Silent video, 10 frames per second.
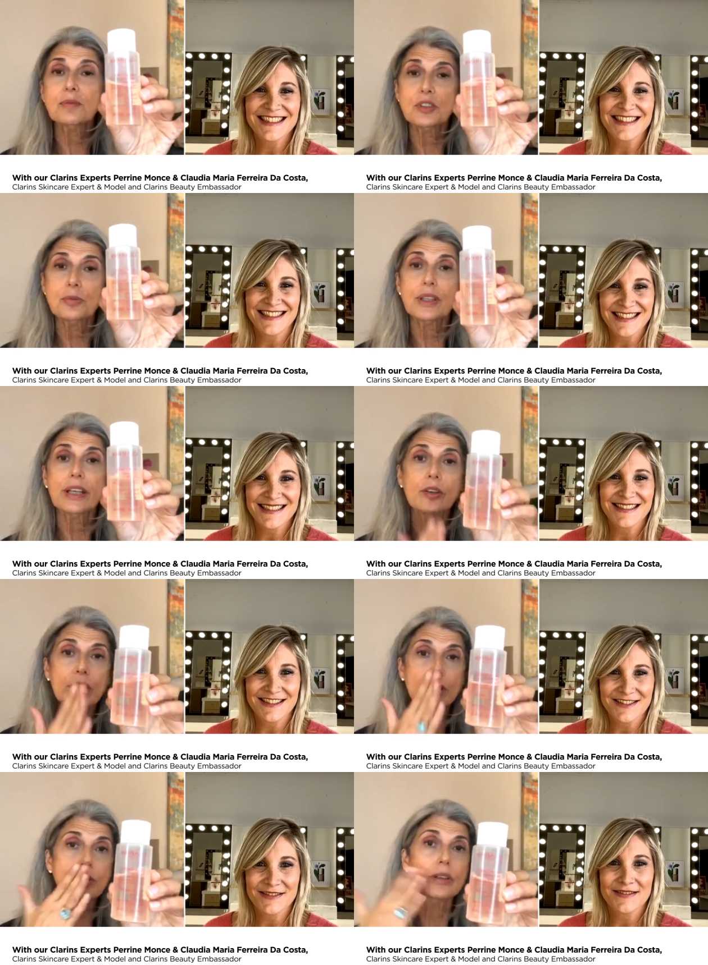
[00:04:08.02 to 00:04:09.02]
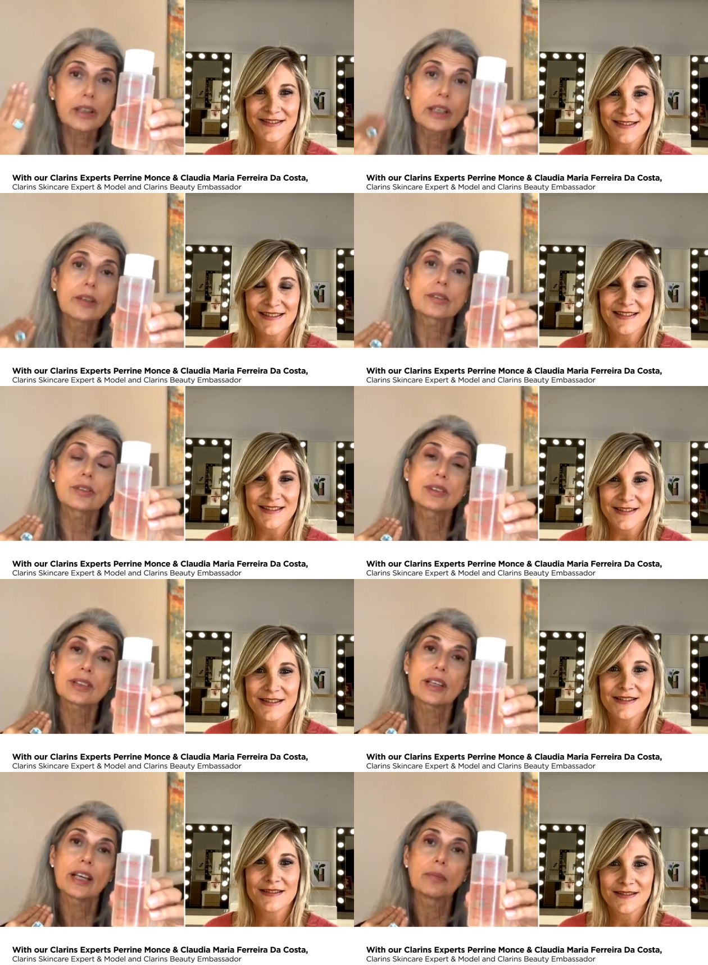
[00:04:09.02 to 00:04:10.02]
Speaker 1: was really good to clean your, the
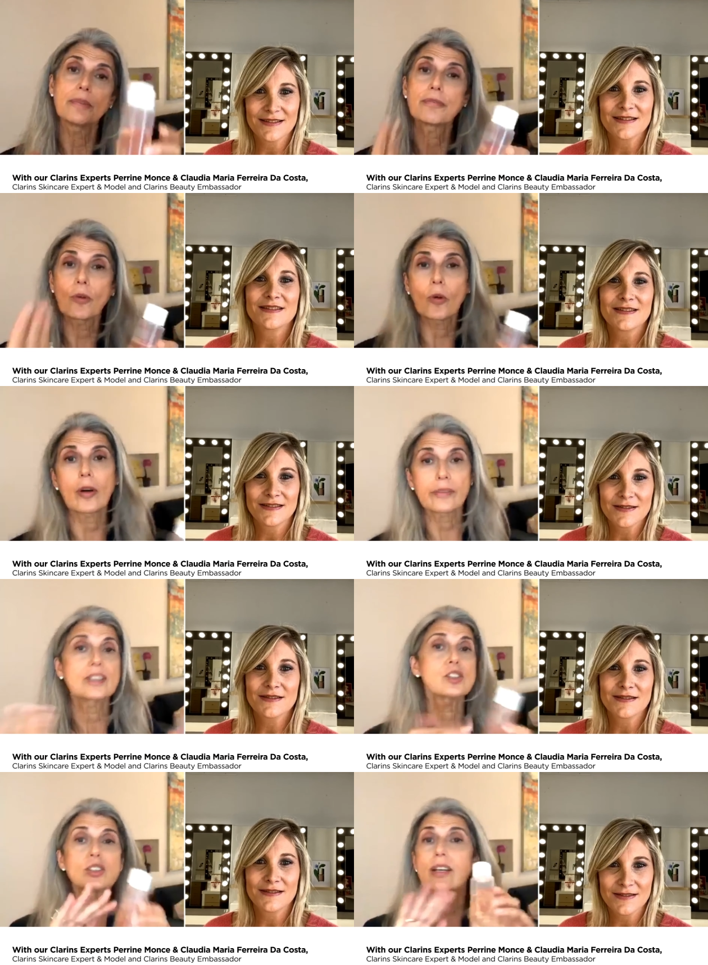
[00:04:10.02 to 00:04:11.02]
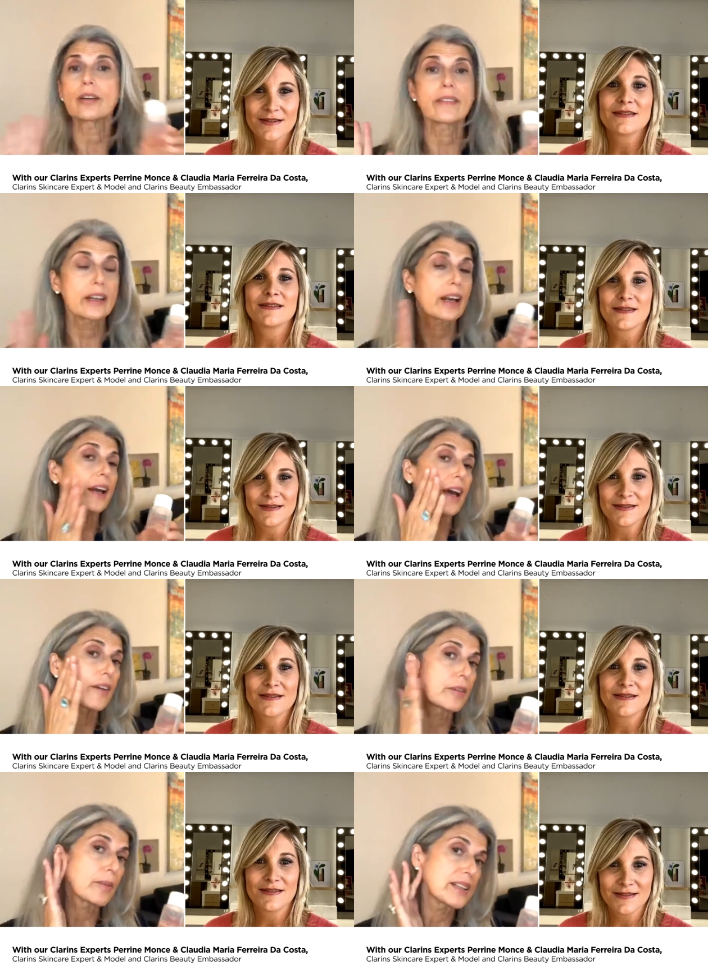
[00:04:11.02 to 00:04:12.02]
skin before. This is the only thing I have
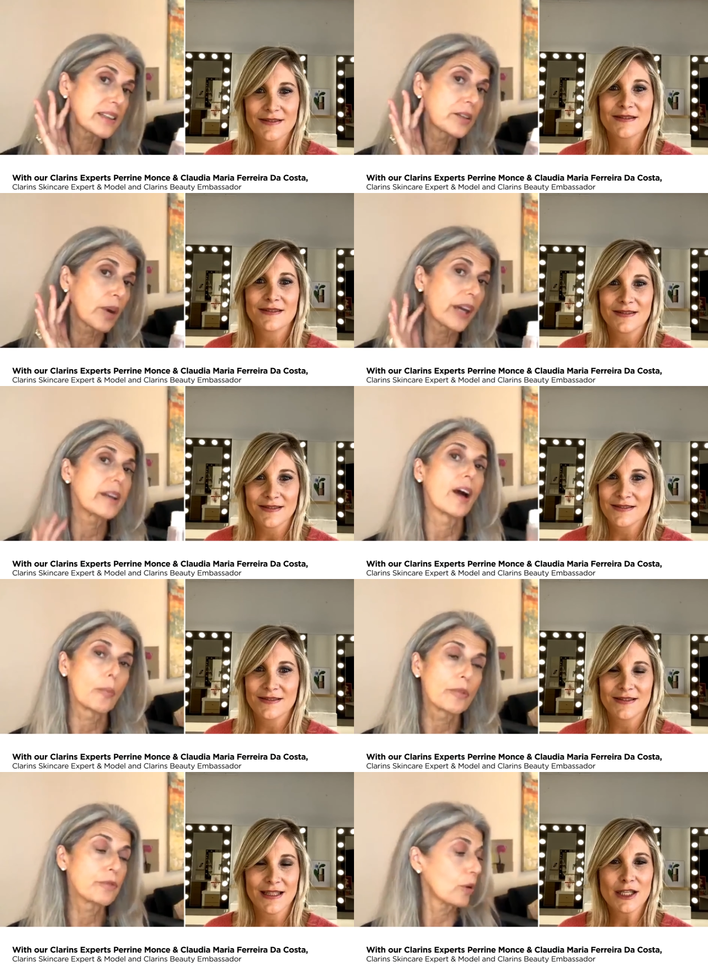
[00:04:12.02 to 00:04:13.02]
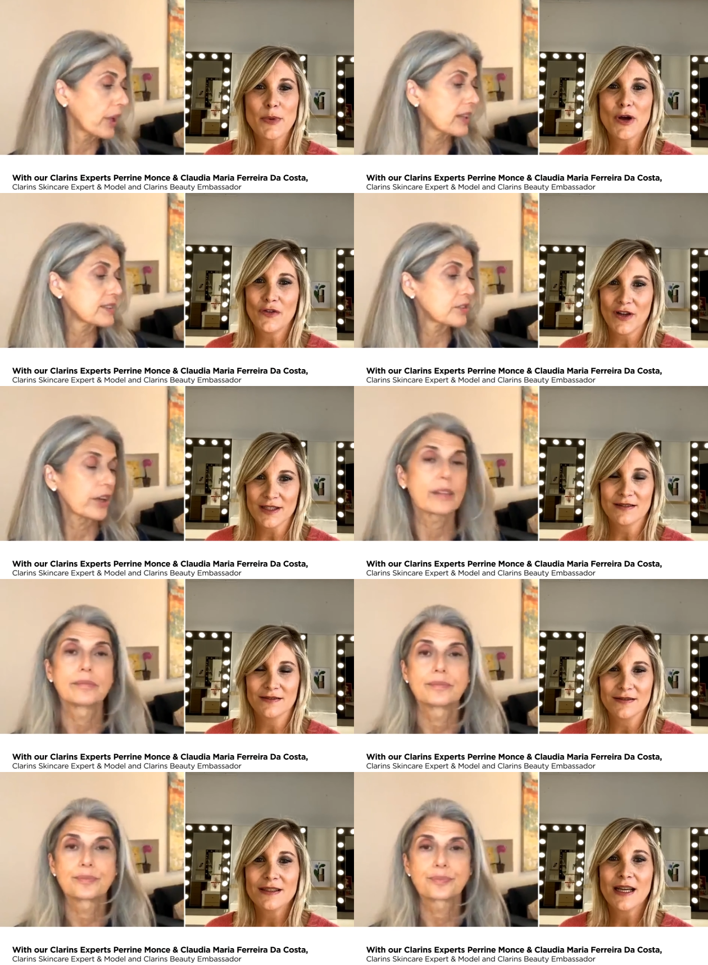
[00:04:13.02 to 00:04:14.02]
in my skin right now. That's correct.
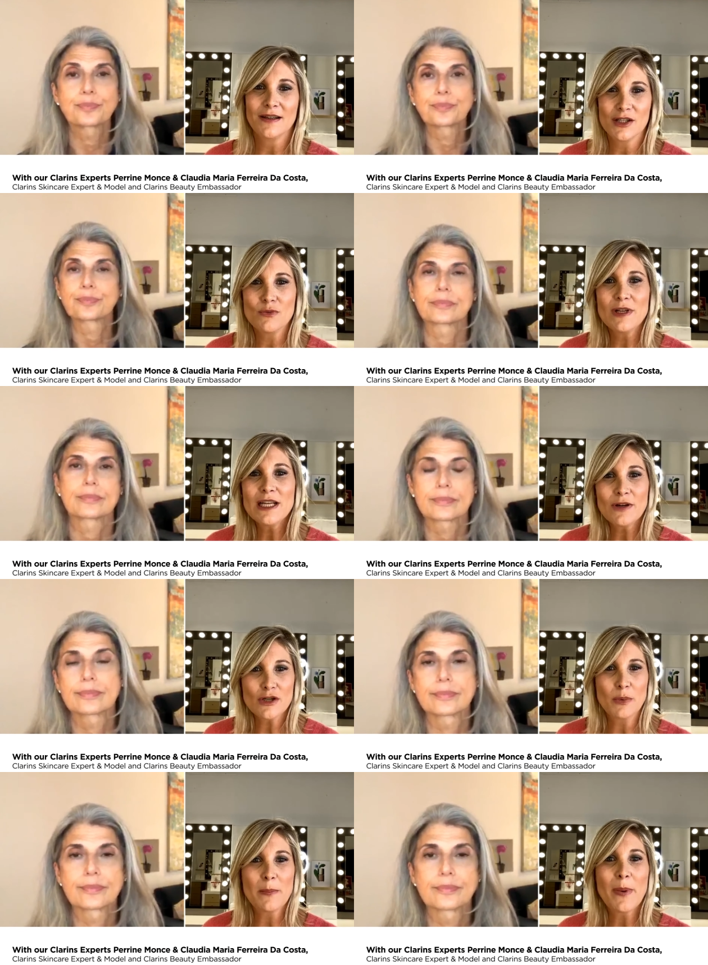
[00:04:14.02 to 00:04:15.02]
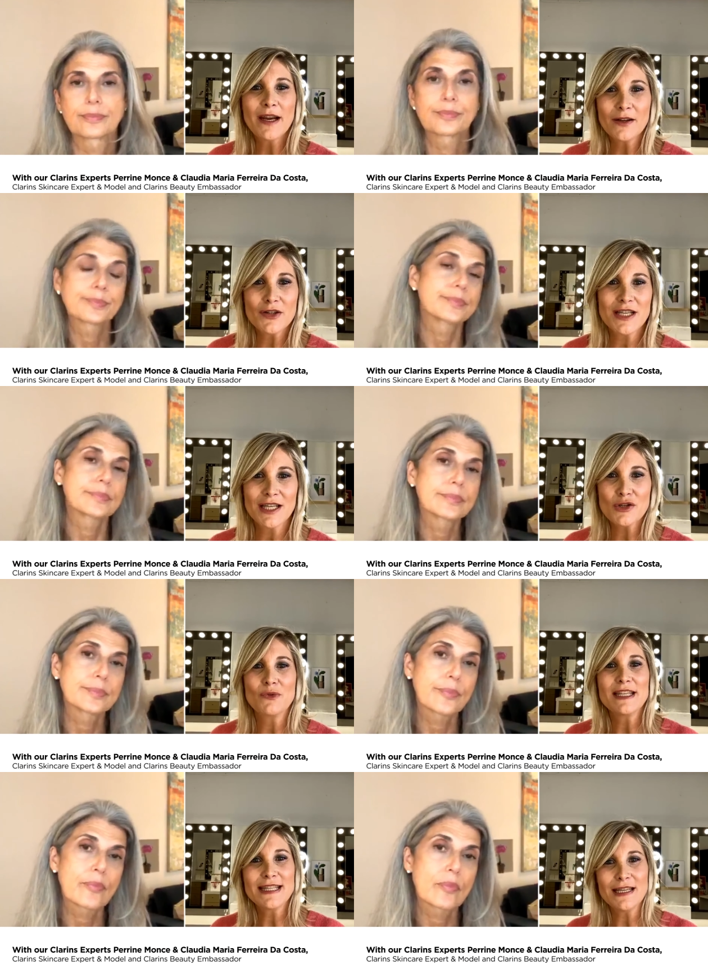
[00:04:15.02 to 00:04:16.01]
Speaker 2: Yeah, it's really going to prepare your skin to
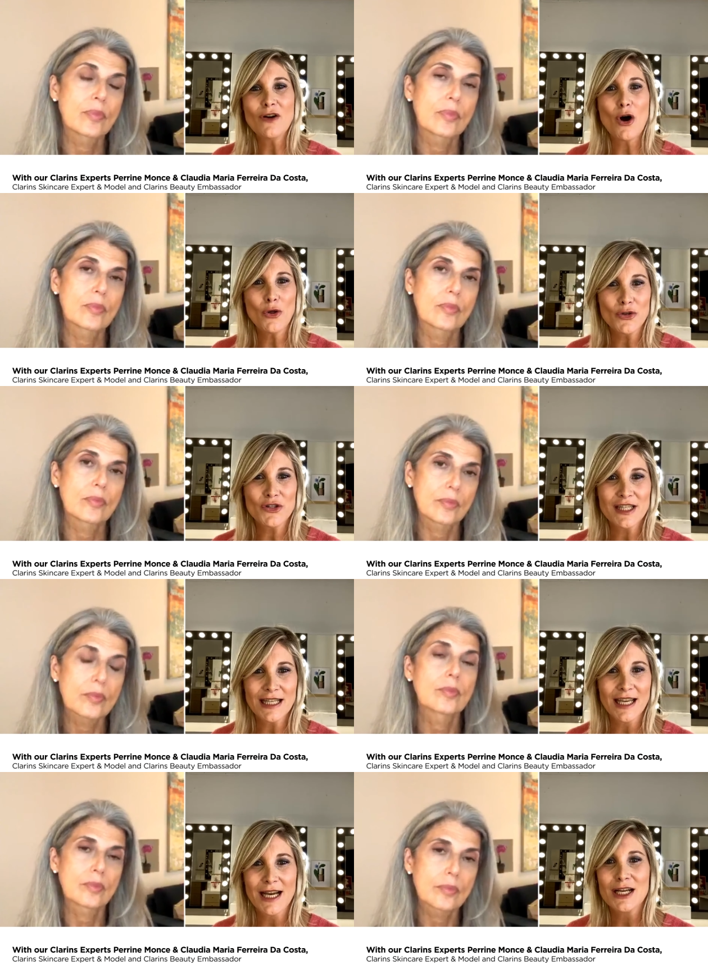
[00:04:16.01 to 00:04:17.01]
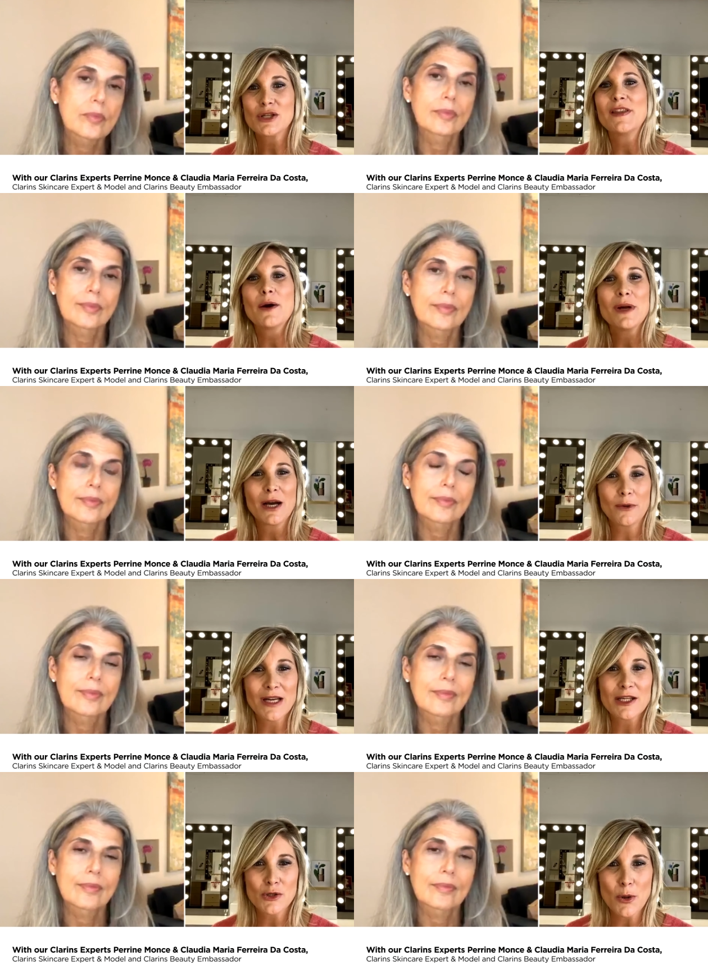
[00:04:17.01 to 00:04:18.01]
receive all the skincare actually that we are going
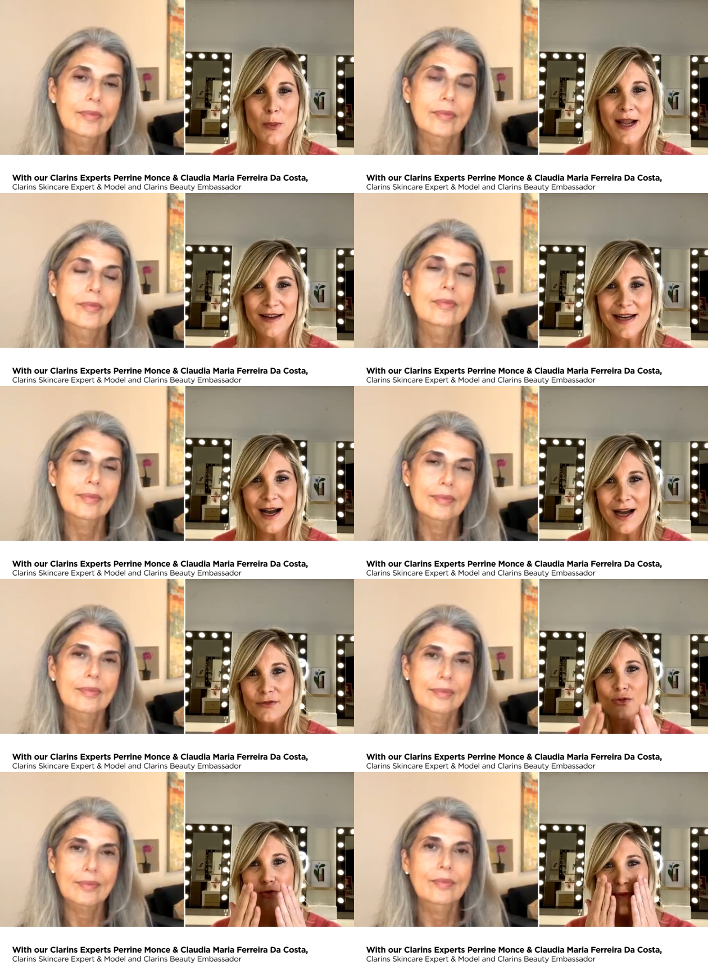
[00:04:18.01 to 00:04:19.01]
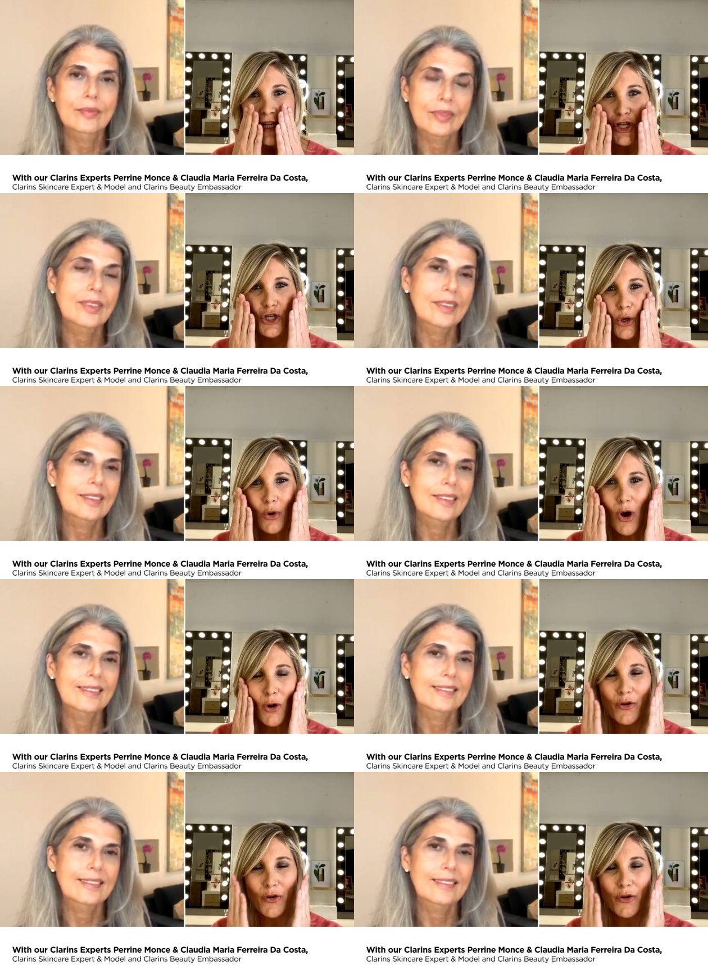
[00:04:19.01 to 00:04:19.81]
to apply live to really show all